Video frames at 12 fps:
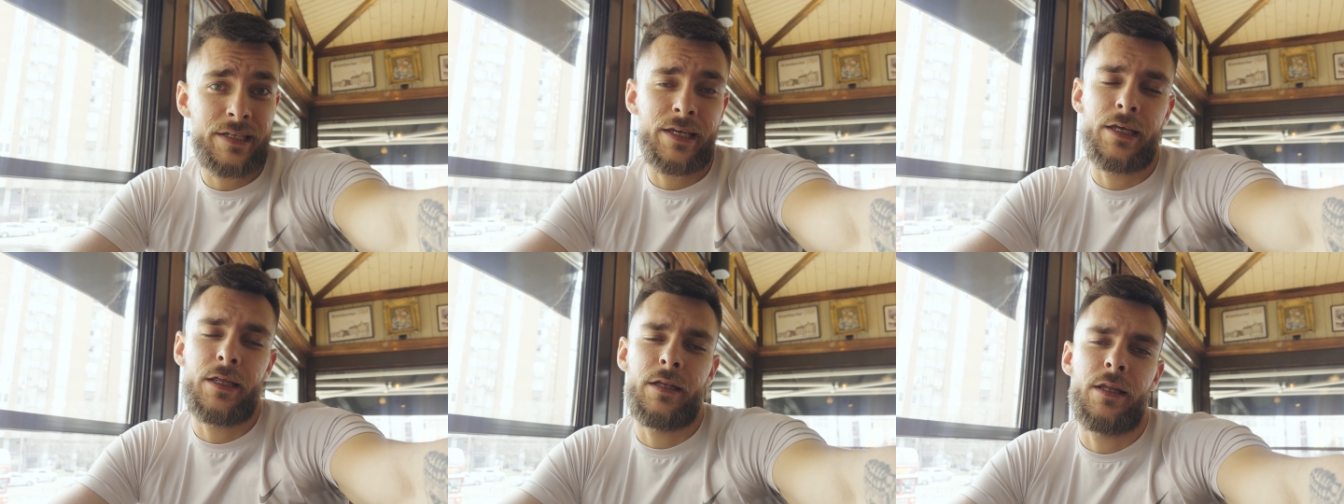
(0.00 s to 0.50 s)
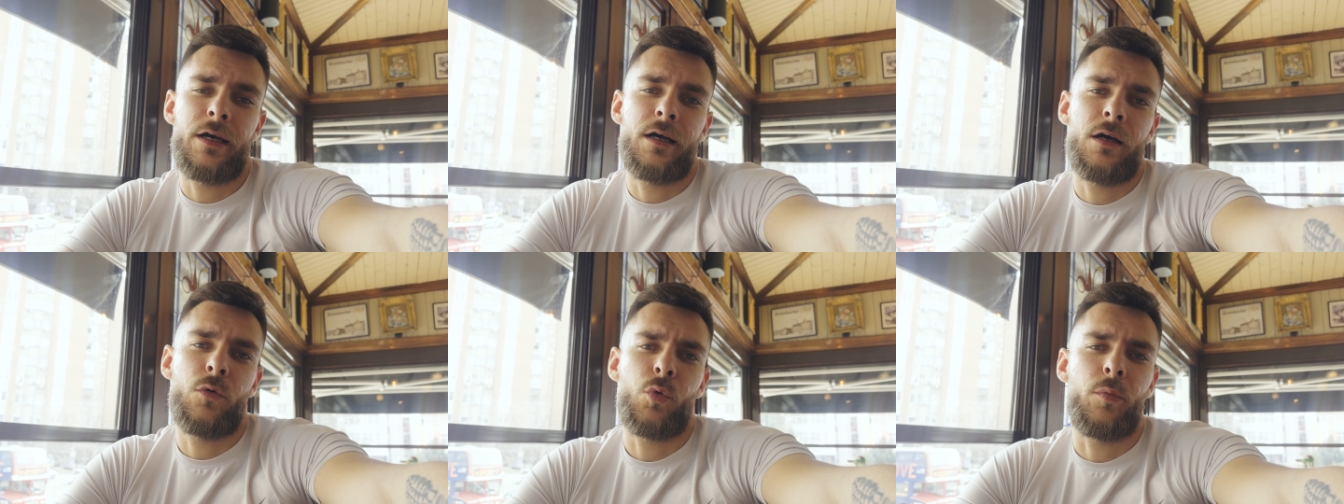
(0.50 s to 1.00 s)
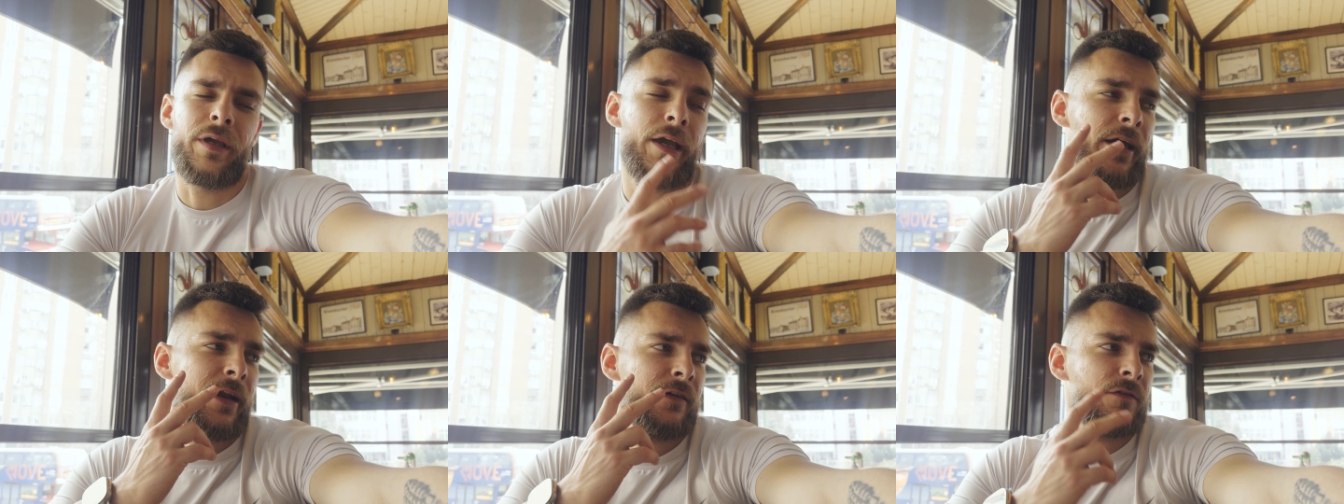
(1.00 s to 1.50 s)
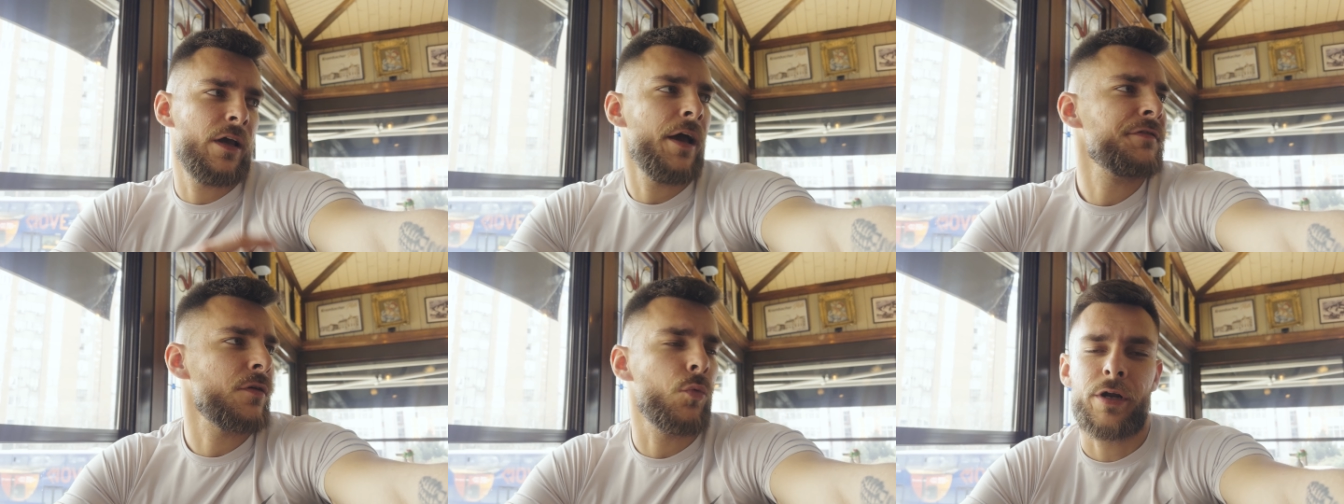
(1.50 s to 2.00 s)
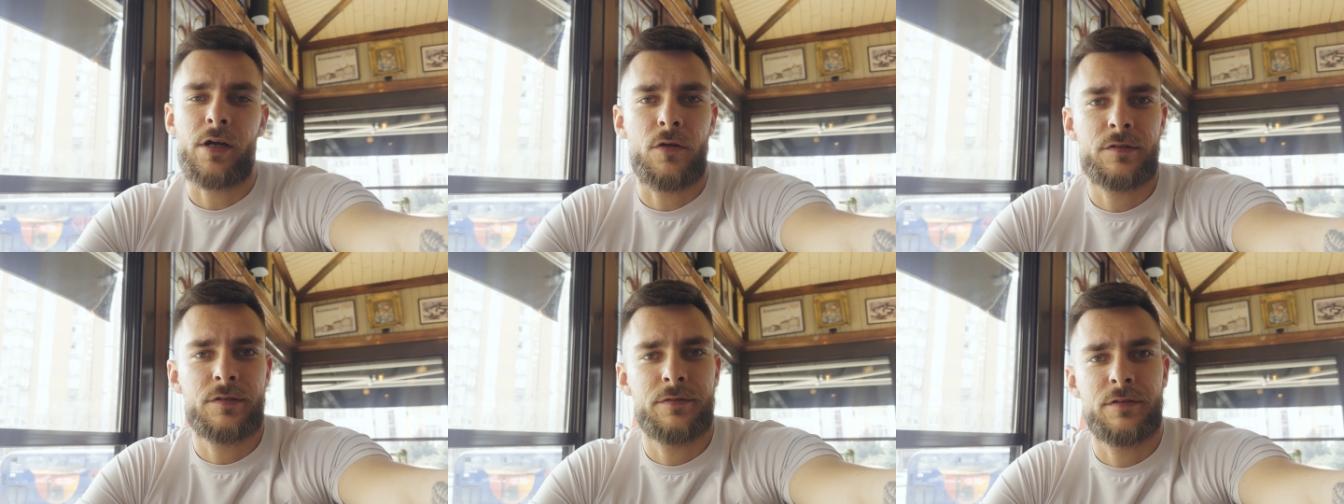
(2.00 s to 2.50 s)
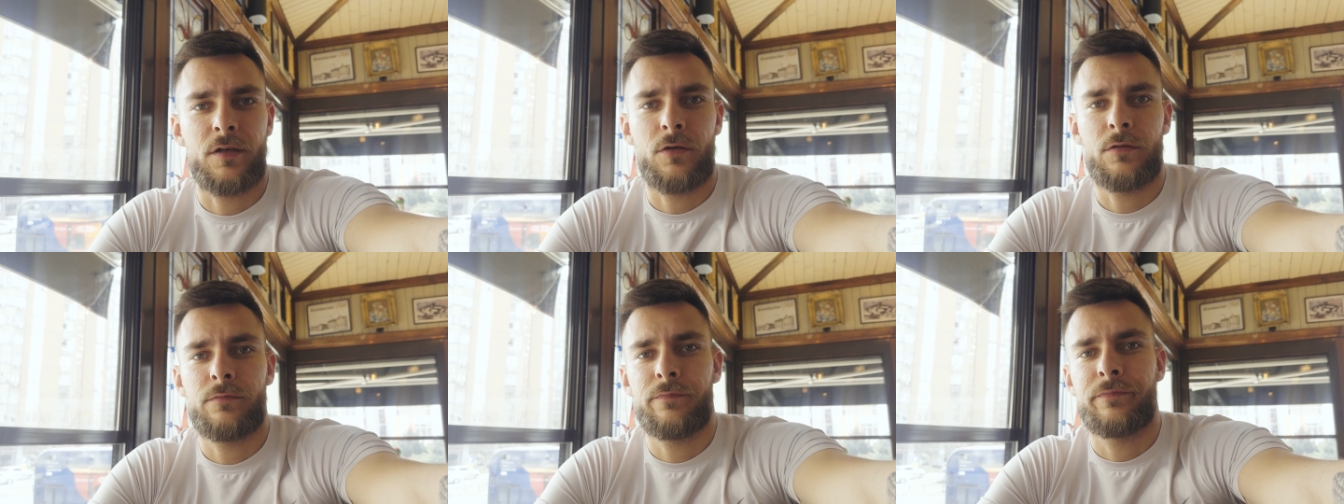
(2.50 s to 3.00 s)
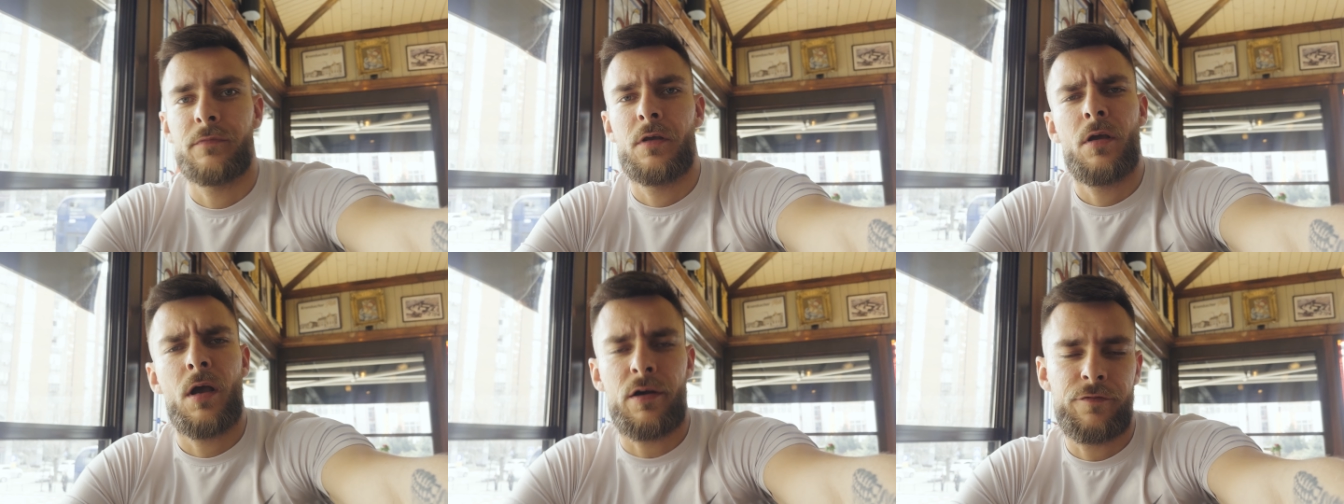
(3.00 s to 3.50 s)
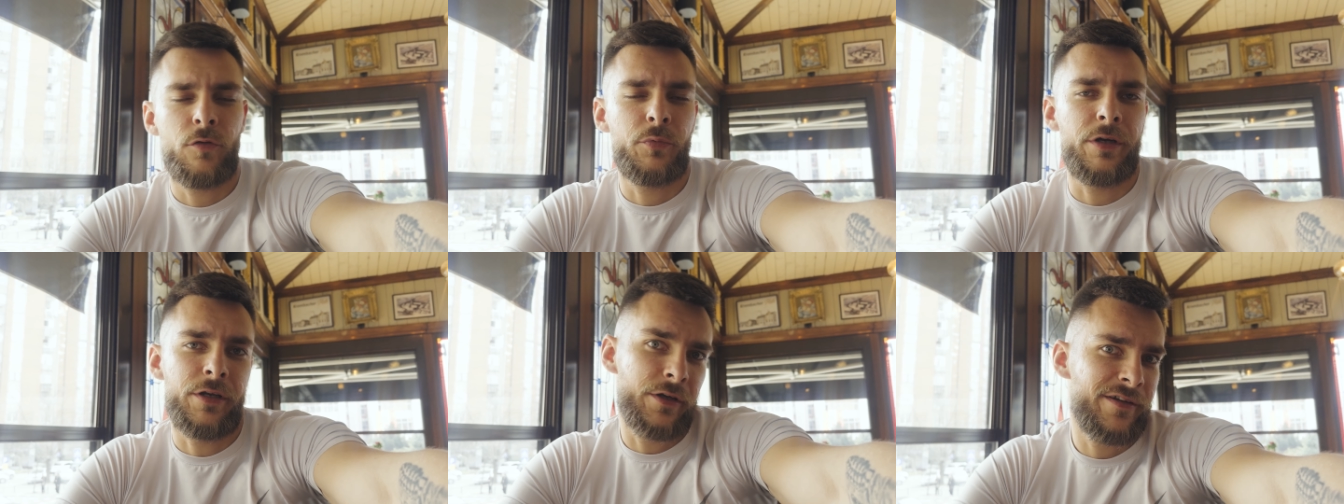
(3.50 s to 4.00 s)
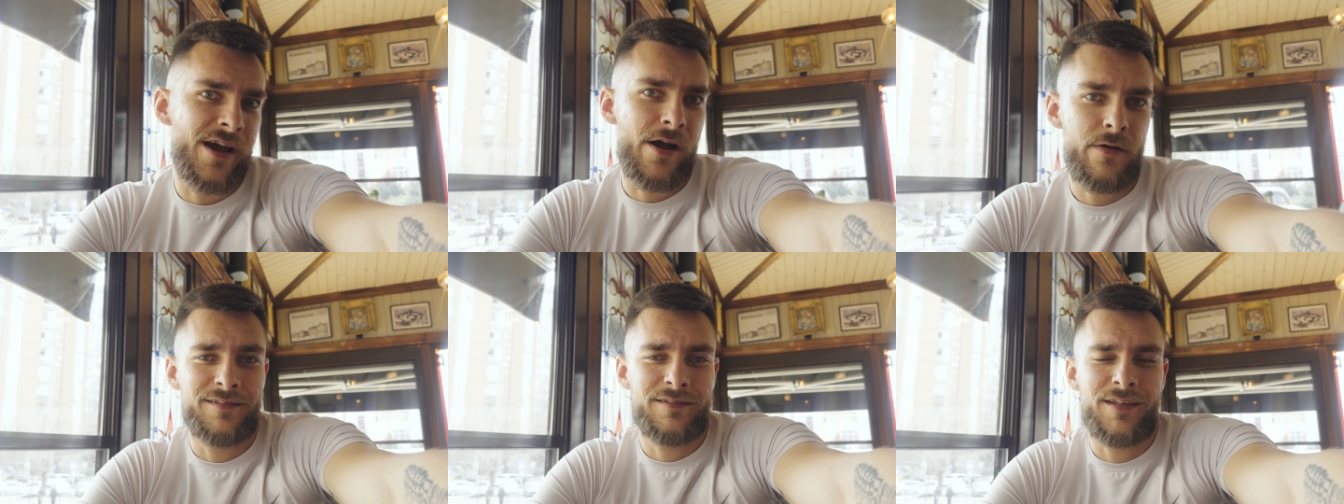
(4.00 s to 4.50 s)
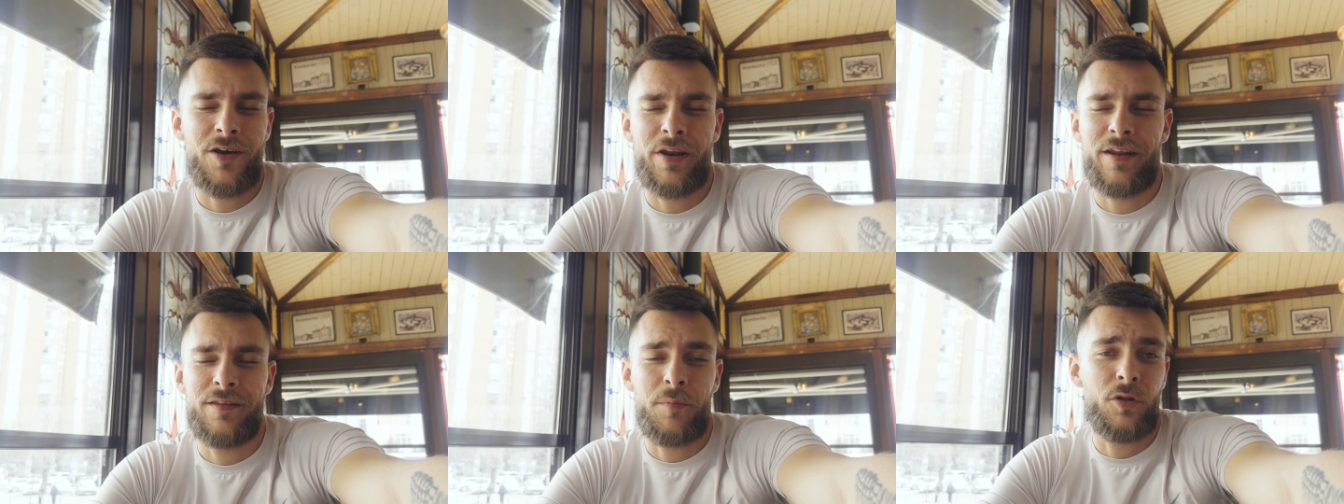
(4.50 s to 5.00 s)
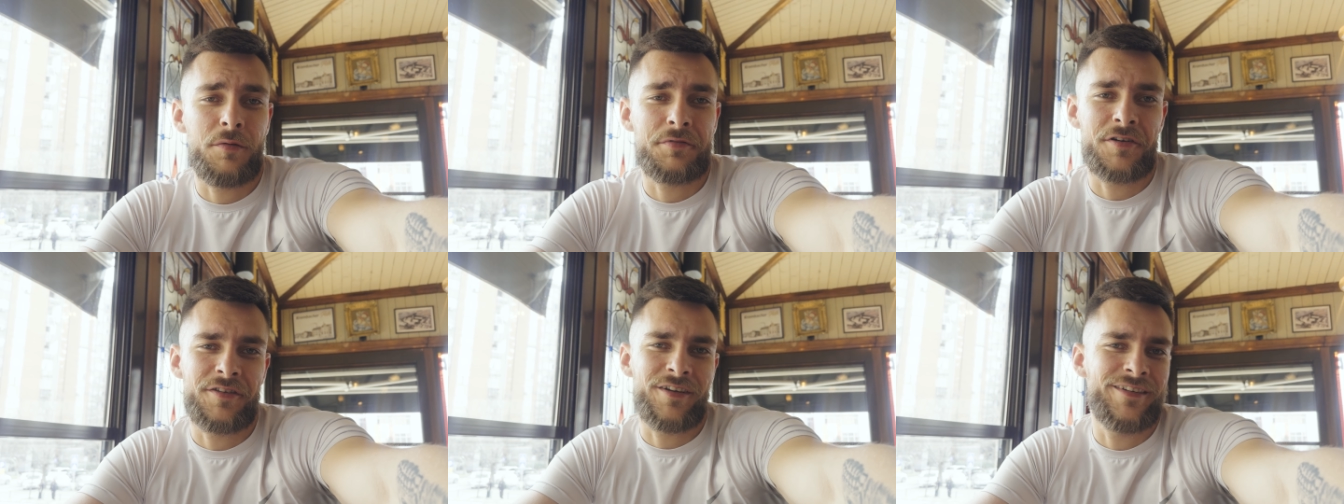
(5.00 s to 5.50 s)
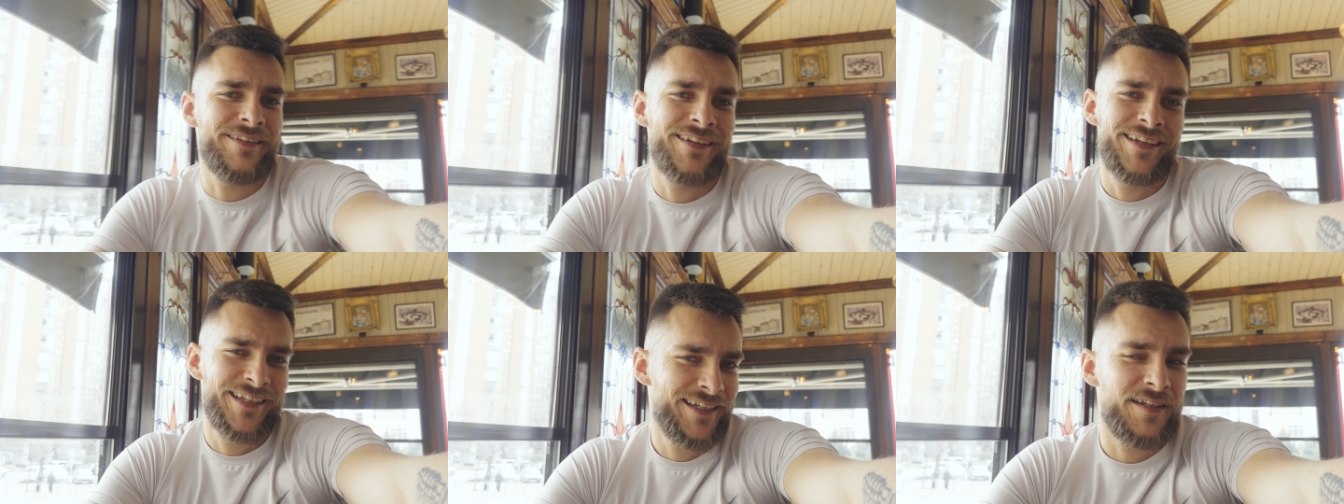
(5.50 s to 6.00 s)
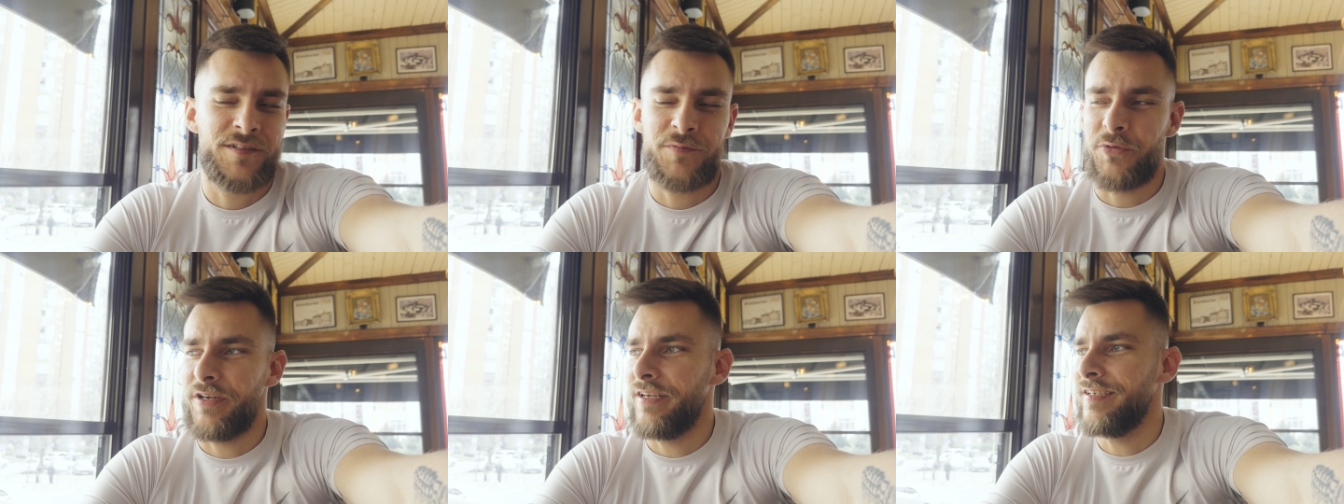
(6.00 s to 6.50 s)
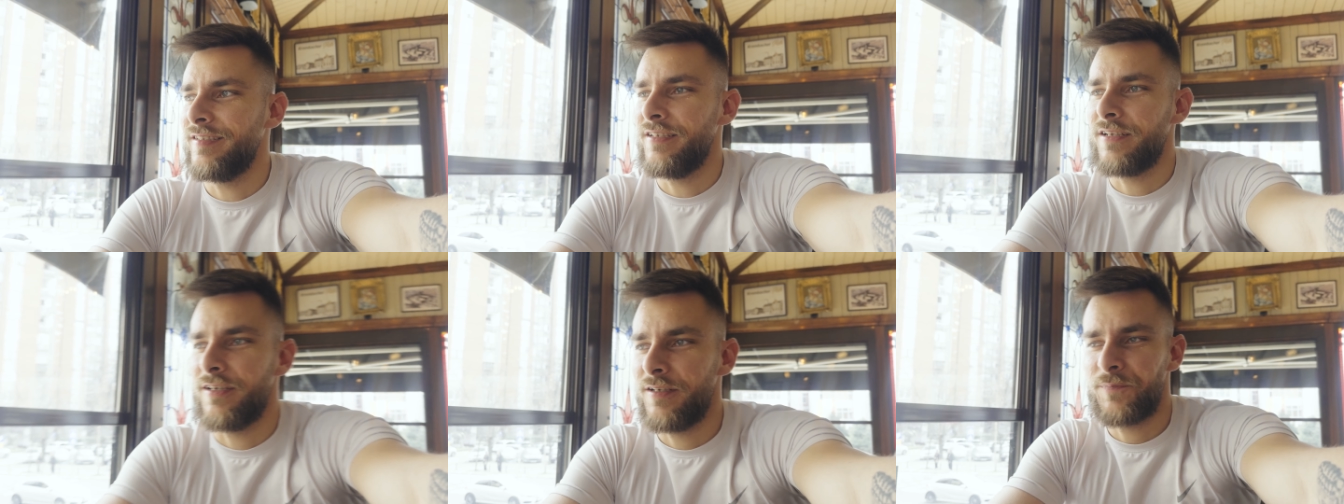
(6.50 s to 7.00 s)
and uh, we'll be headed to have some workouts so I feel pretty good now now that the pull-ups are done it's pretty easy good